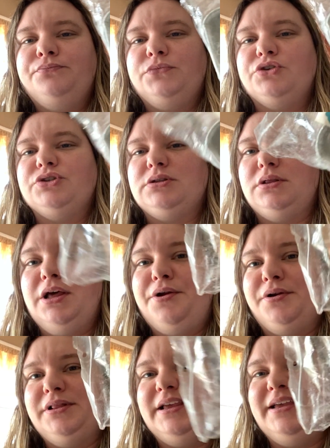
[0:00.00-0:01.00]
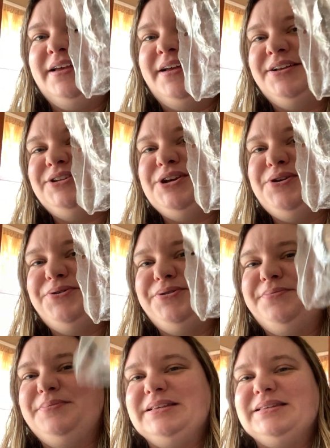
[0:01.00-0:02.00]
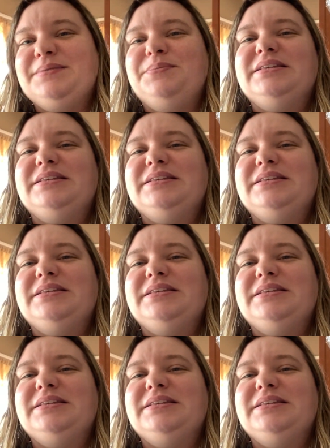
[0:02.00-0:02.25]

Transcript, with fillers: There's literally two measly